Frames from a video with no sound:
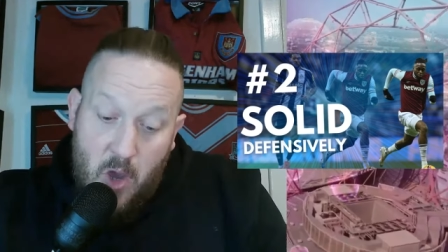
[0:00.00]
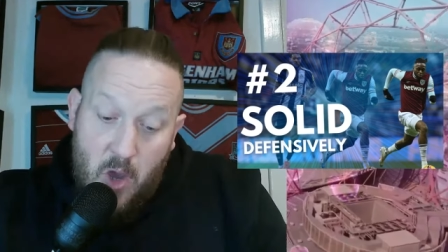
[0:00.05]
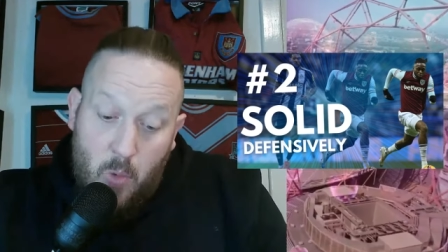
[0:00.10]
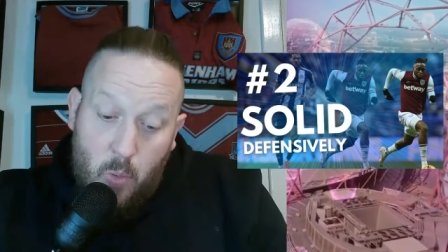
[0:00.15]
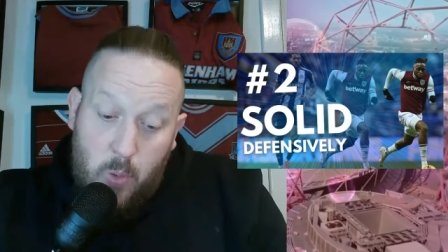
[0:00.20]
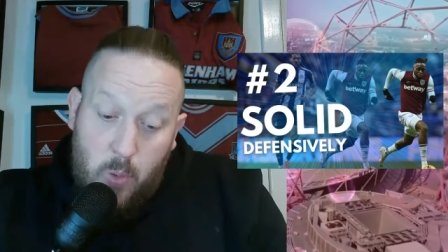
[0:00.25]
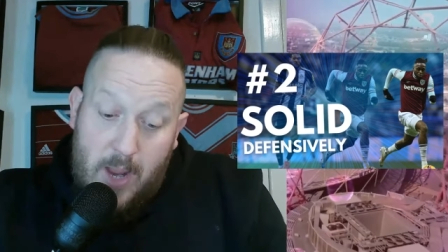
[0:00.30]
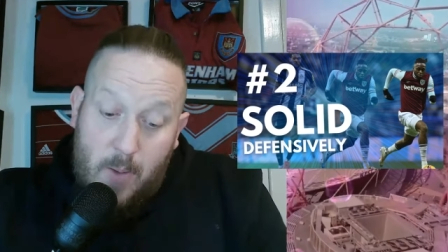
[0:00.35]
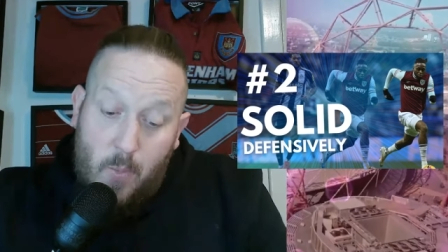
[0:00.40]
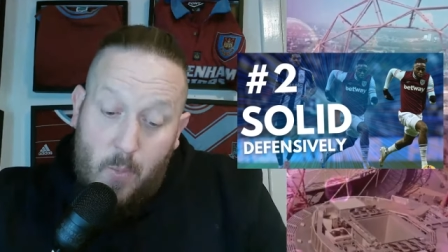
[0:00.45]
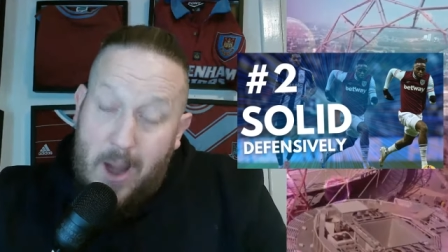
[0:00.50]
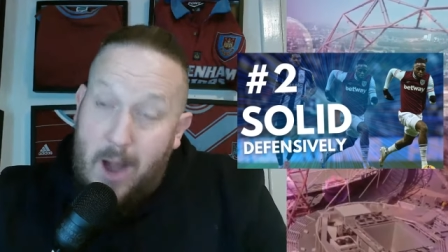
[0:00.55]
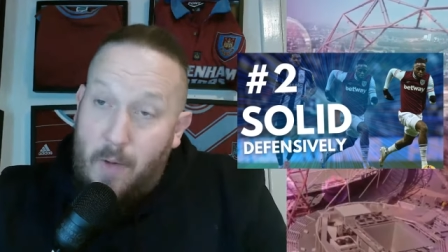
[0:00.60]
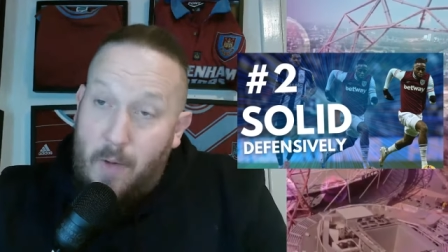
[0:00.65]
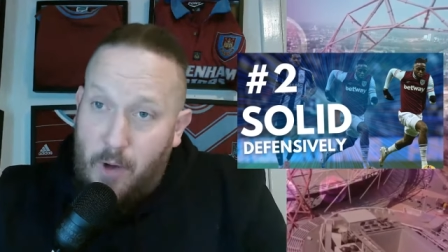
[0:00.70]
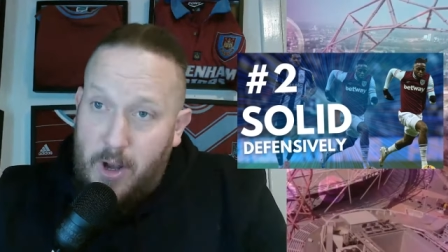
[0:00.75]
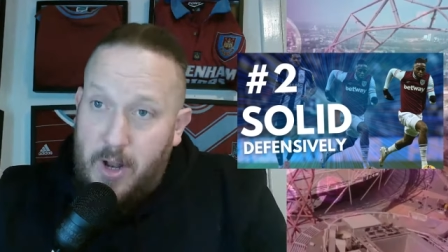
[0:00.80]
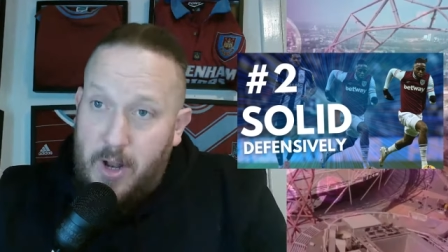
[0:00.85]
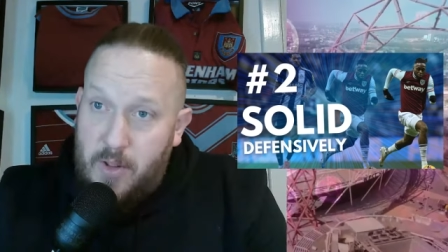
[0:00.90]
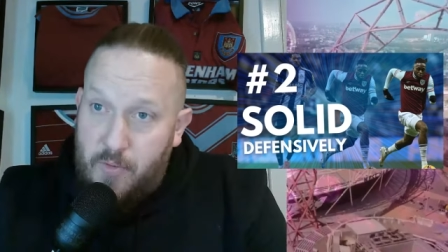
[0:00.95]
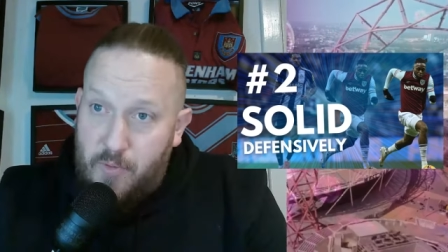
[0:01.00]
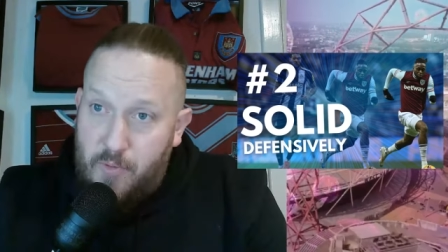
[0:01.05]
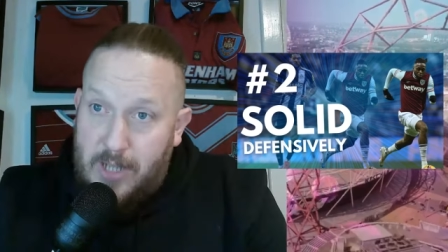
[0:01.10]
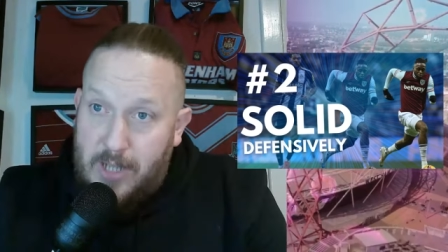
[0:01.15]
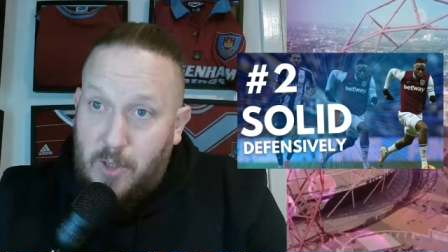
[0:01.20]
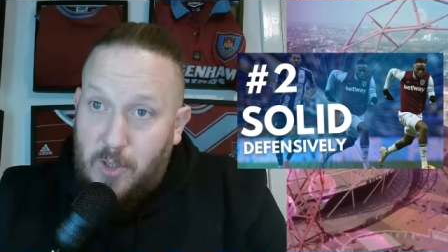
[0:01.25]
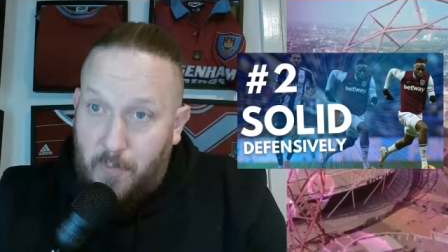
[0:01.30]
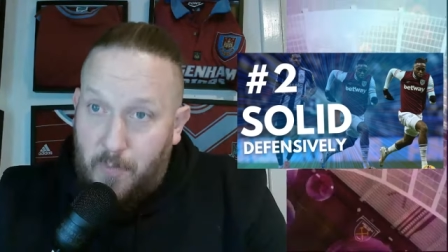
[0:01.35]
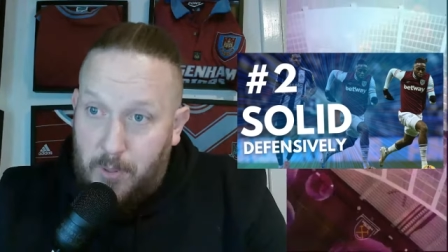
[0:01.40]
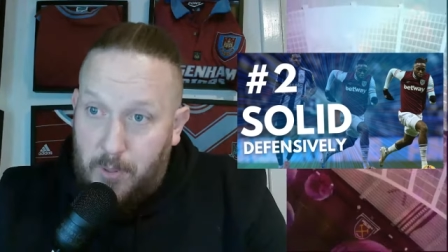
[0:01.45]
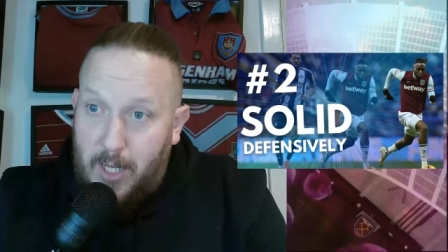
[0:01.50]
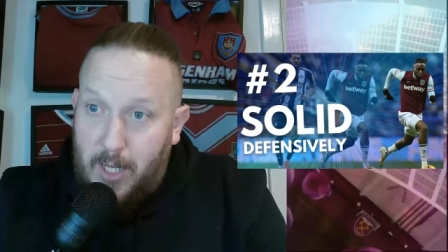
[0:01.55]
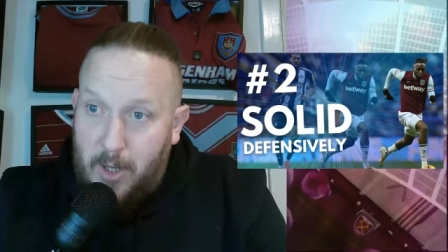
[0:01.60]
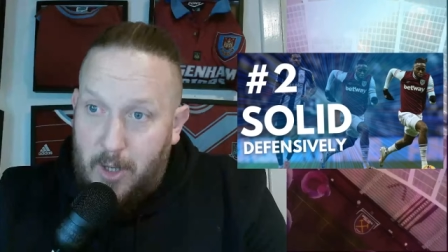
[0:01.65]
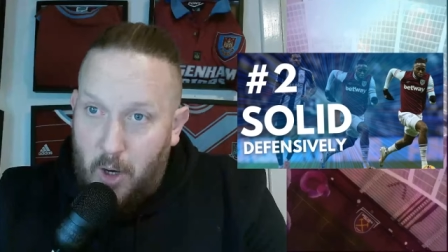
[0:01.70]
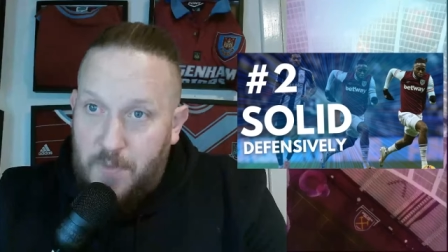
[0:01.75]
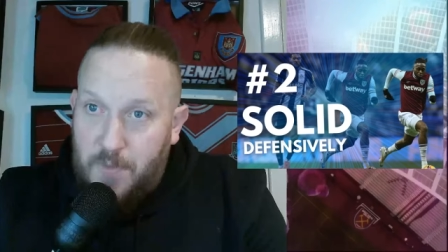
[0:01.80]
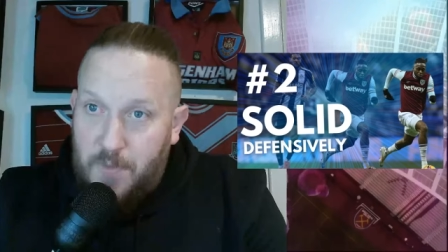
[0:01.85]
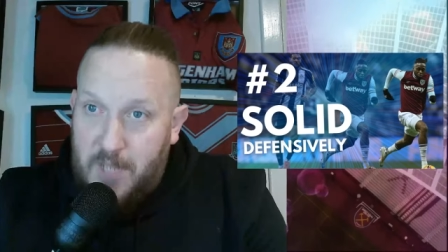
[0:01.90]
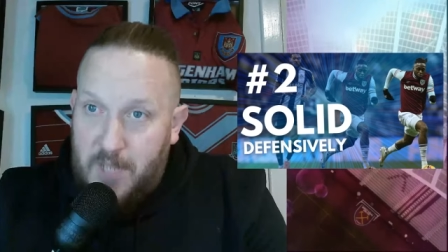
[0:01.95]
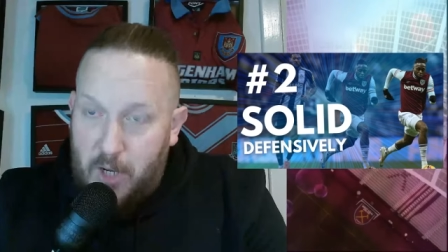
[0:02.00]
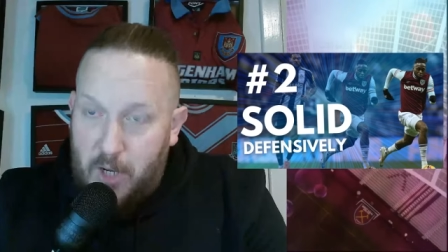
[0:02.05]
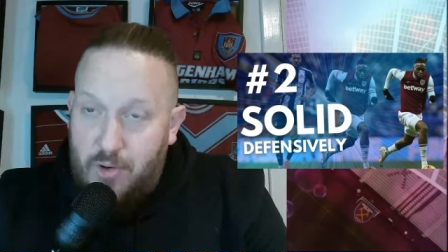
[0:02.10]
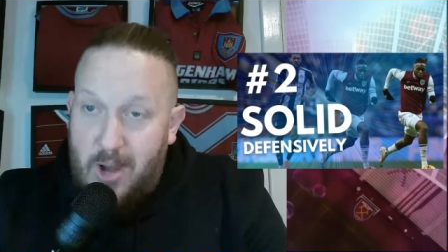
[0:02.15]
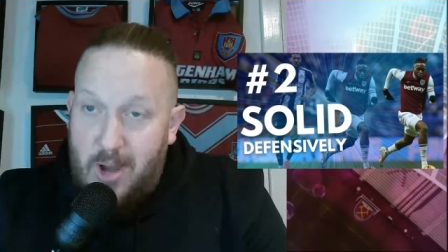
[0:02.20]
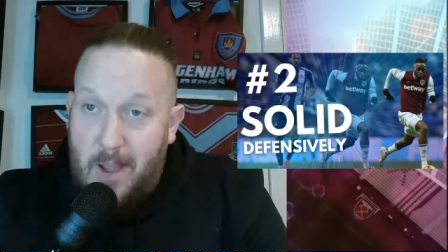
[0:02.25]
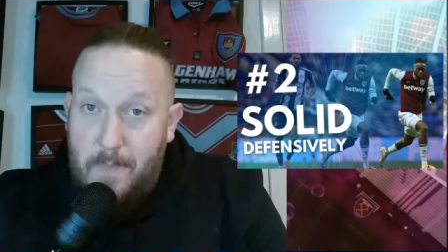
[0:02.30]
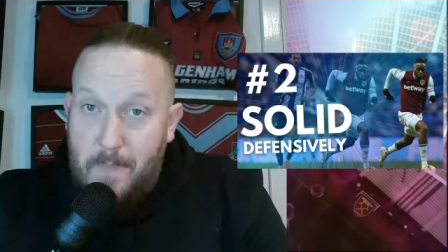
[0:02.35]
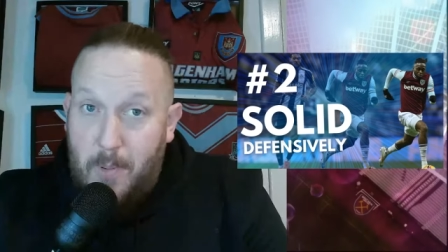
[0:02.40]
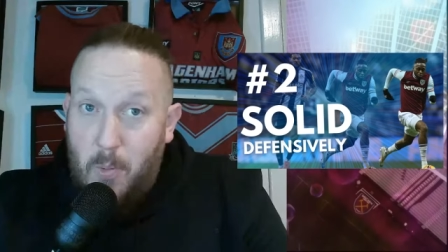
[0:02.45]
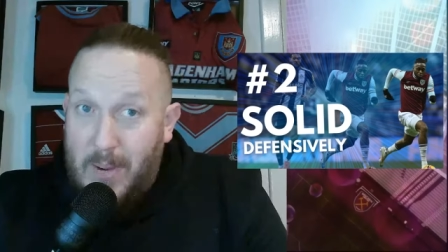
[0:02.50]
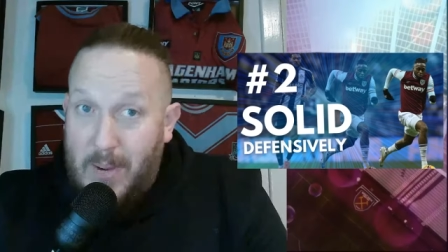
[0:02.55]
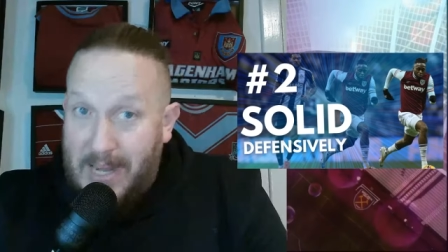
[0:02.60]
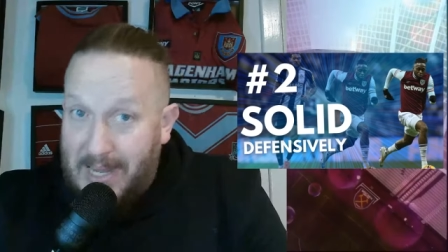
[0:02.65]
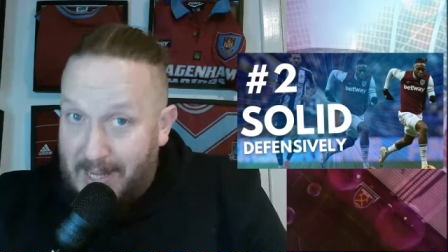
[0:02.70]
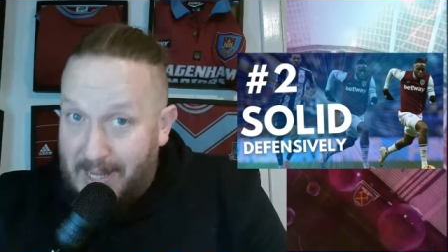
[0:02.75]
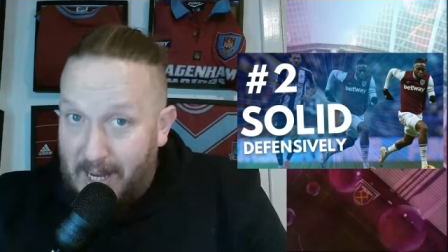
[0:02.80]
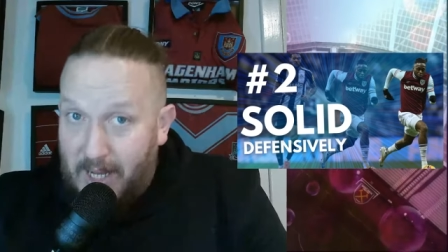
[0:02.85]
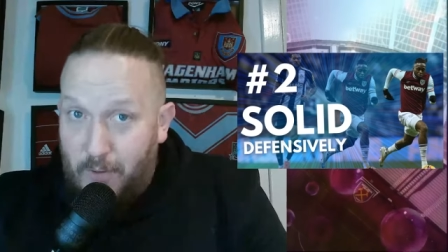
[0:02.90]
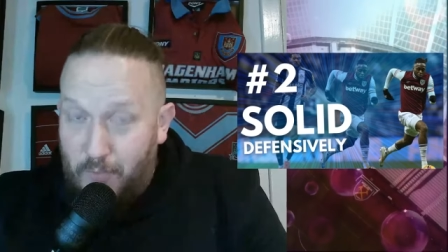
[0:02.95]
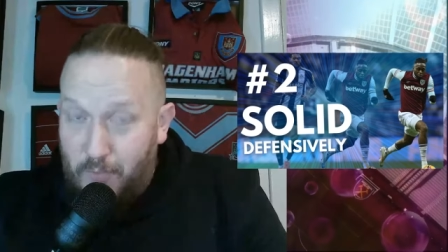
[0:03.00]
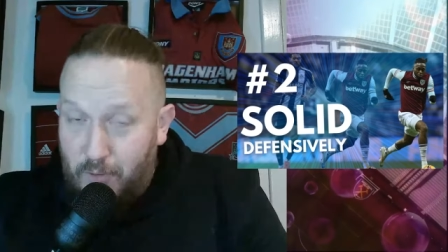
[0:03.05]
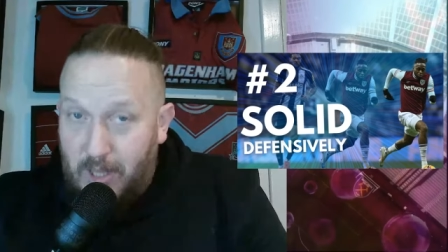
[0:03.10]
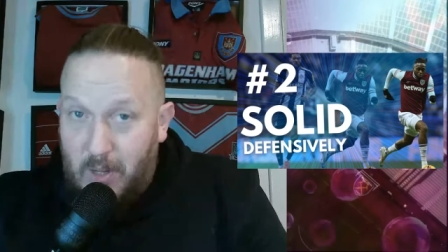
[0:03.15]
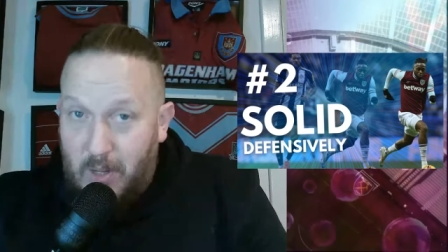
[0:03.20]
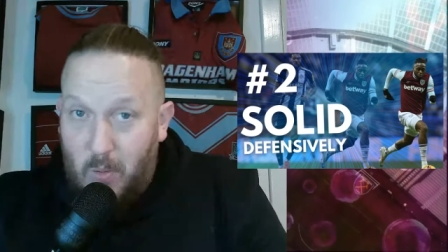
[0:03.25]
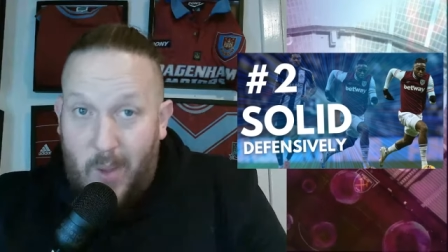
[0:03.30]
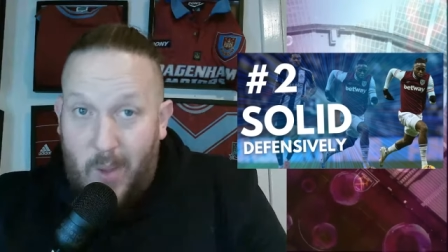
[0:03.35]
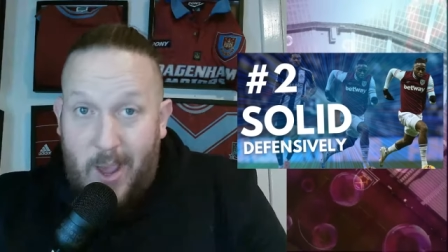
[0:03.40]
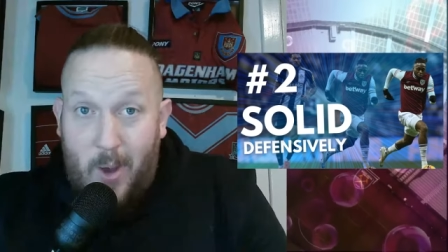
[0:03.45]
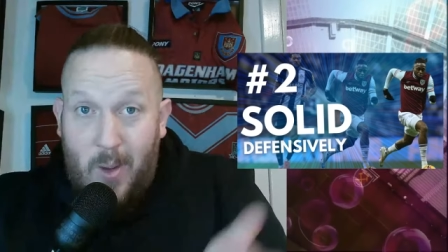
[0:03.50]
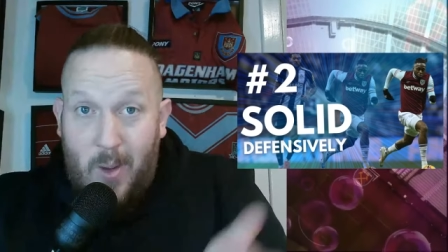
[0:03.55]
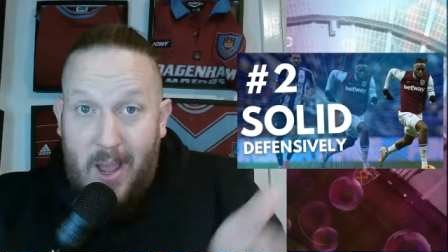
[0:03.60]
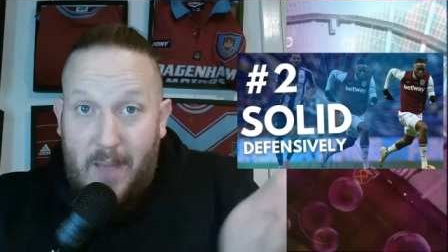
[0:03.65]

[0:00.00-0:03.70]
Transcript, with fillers: we were running the risk of playing the offside trap, but we did it really well,